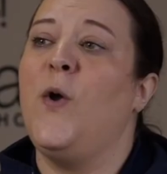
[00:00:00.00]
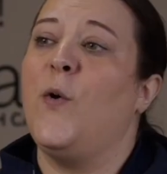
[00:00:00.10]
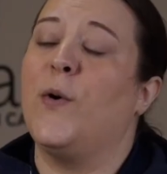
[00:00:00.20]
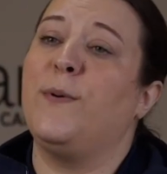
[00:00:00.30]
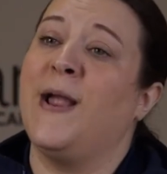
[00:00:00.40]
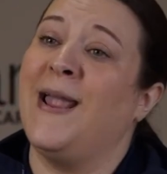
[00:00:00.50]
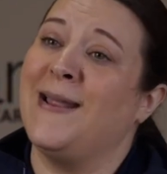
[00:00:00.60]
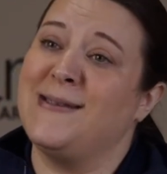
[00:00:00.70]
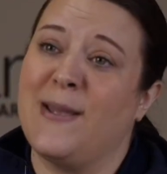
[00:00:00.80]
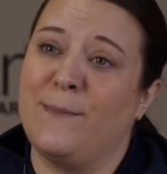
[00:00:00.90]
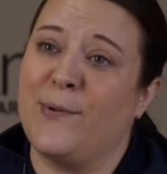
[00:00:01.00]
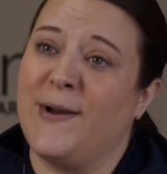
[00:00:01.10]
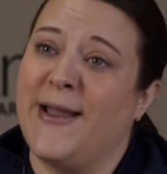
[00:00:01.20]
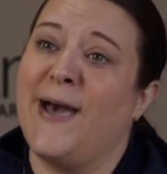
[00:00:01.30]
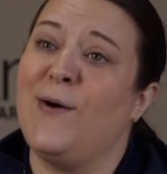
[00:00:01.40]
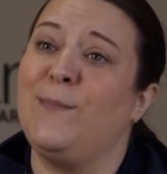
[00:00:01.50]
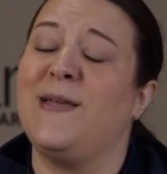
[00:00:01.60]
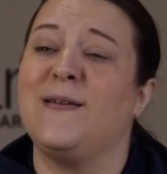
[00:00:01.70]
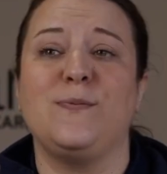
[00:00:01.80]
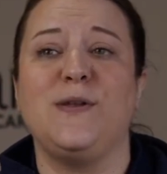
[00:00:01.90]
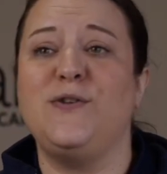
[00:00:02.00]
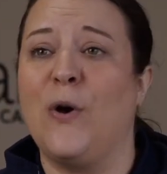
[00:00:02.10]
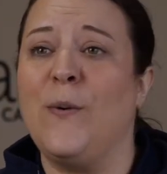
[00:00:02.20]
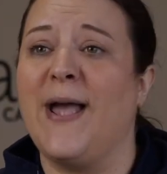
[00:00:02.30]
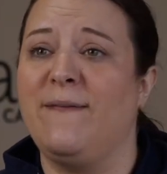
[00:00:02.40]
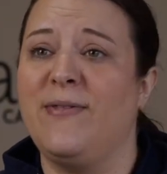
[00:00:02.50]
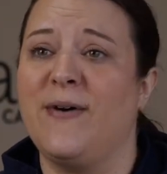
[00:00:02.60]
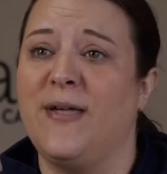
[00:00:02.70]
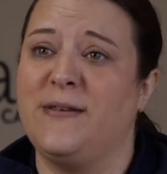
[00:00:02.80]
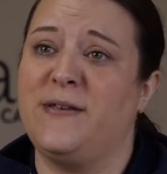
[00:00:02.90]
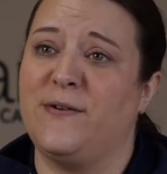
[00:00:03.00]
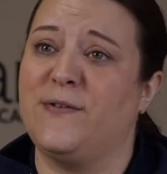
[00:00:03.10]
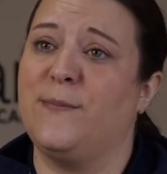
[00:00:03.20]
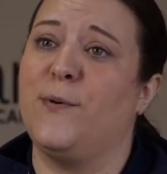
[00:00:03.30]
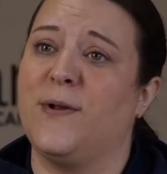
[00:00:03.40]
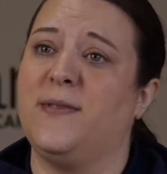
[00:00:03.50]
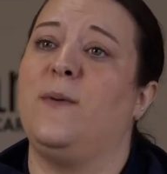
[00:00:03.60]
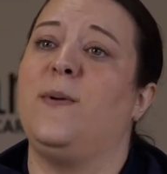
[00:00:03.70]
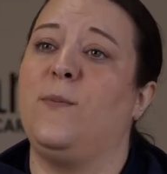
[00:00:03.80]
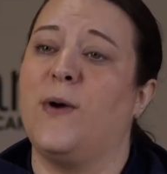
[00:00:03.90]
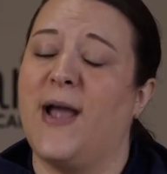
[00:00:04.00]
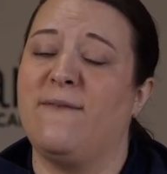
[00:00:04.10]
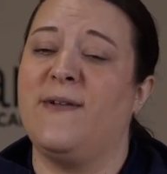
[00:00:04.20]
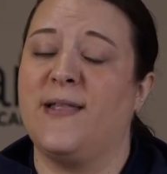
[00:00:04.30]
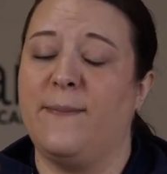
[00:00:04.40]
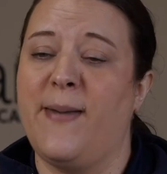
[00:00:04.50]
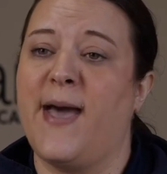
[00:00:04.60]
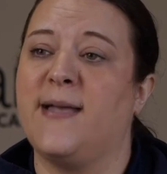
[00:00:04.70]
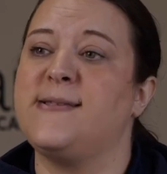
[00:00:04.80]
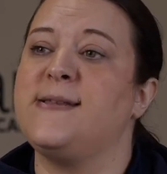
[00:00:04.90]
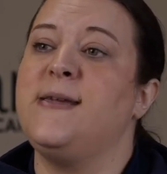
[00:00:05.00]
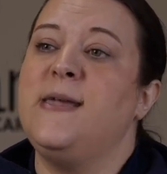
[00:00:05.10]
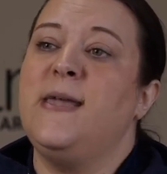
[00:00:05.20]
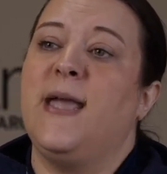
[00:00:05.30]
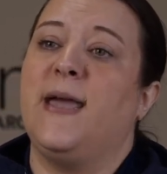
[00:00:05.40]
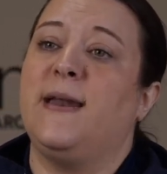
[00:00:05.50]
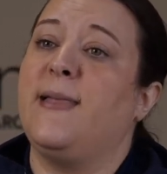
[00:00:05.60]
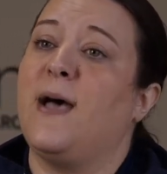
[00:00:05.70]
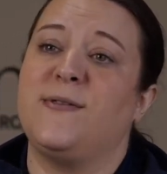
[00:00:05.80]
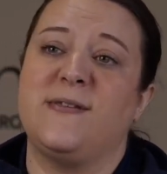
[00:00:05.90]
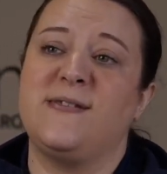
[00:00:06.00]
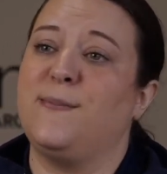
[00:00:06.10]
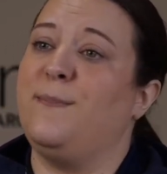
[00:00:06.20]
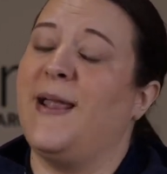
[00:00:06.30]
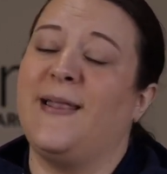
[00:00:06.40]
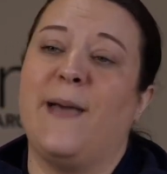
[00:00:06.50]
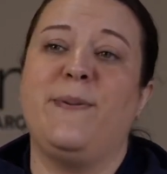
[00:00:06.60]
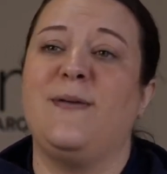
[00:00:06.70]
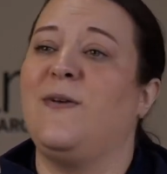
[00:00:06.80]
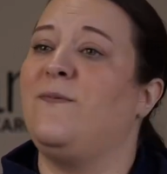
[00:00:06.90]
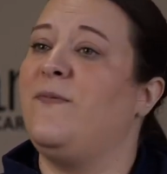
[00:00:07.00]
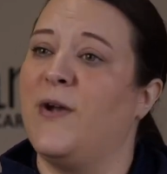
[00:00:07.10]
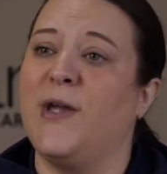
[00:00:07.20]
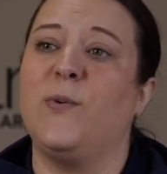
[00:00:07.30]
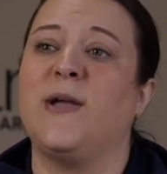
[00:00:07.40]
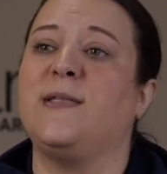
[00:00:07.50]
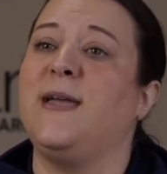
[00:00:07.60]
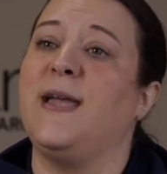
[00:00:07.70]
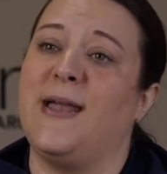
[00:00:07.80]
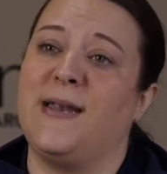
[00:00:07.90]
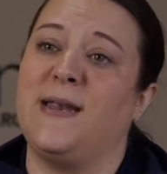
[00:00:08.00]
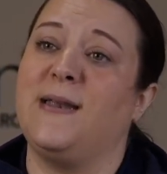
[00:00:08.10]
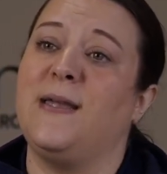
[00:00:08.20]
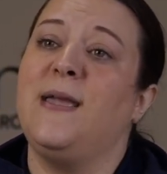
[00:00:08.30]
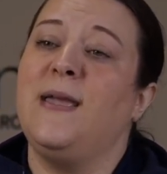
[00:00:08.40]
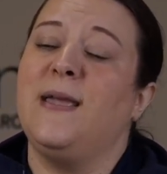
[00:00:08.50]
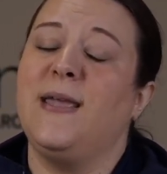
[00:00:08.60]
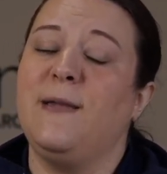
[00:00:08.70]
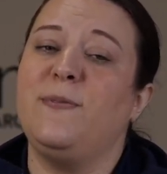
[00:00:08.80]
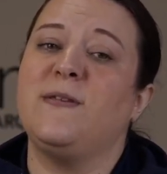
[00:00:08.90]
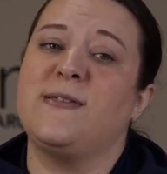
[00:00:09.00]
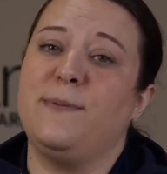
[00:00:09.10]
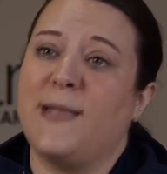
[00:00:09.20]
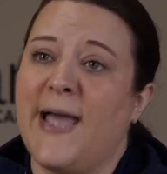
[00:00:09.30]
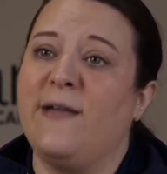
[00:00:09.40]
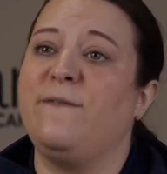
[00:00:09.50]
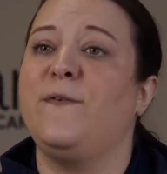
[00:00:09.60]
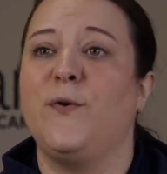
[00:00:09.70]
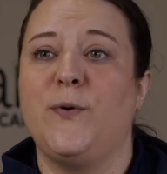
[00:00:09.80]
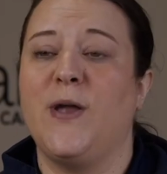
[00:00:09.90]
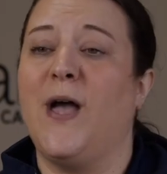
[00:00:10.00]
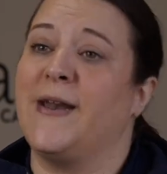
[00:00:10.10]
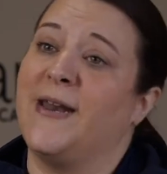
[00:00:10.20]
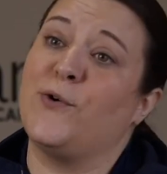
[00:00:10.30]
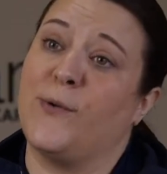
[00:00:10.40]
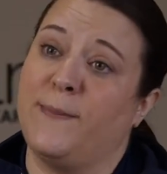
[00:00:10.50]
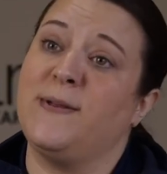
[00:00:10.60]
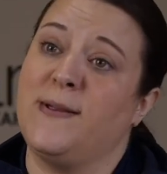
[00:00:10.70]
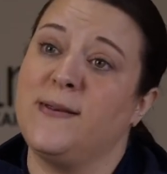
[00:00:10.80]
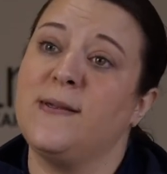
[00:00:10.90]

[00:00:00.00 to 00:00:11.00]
or bringing in temporary help because we don't have the volunteer support that we were having in the past, it allows us to make that pivot very quickly and keep the supply of food uninterrupted.